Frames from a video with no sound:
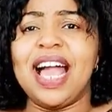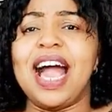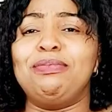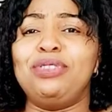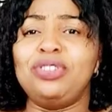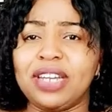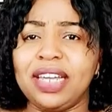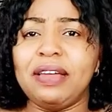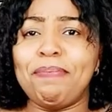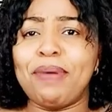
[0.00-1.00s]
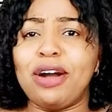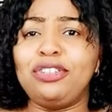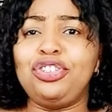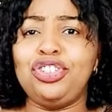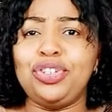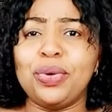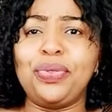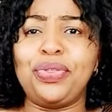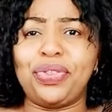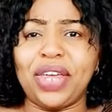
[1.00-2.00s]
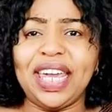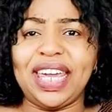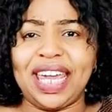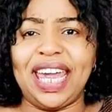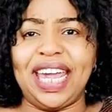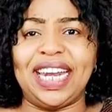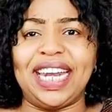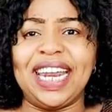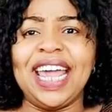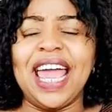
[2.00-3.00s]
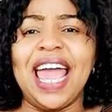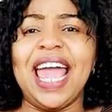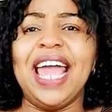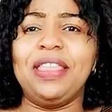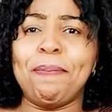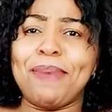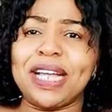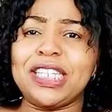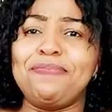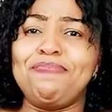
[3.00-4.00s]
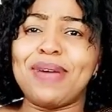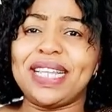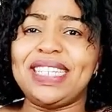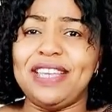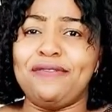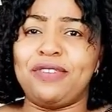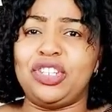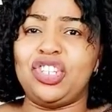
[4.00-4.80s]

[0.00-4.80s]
I'm talking about you thinking and the perspective of a